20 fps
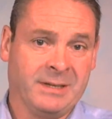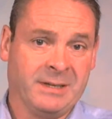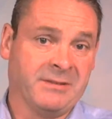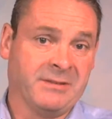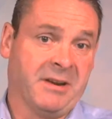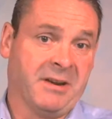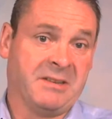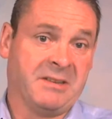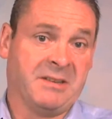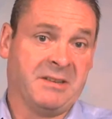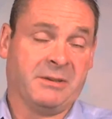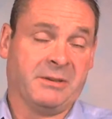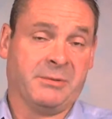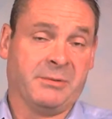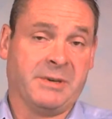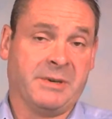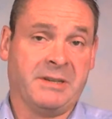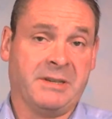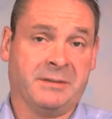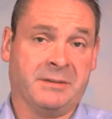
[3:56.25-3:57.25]
90
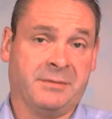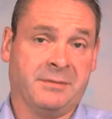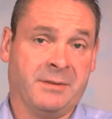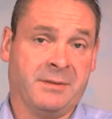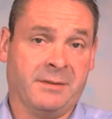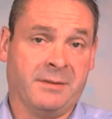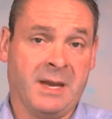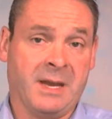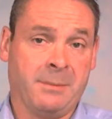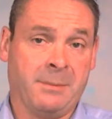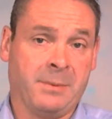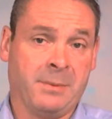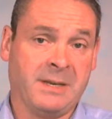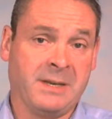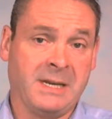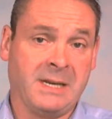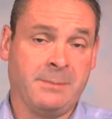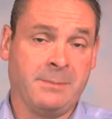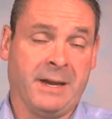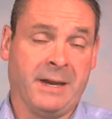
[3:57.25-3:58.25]
degrees of hip and
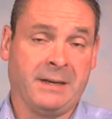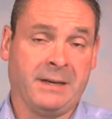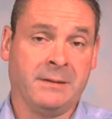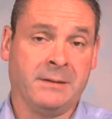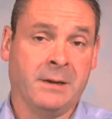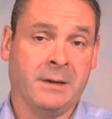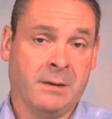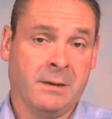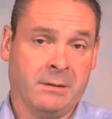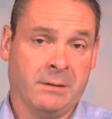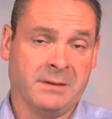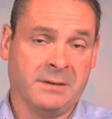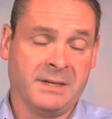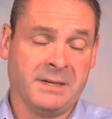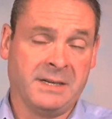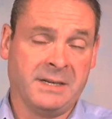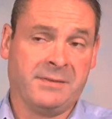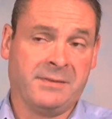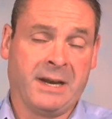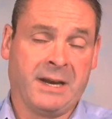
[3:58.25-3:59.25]
knee bend, or
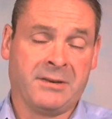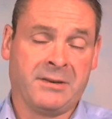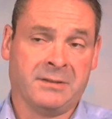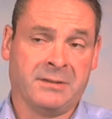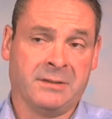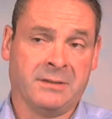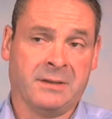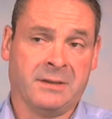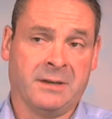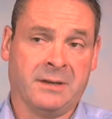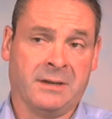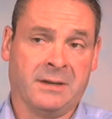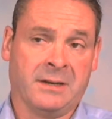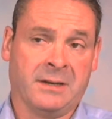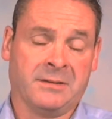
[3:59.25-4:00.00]
knee flexion as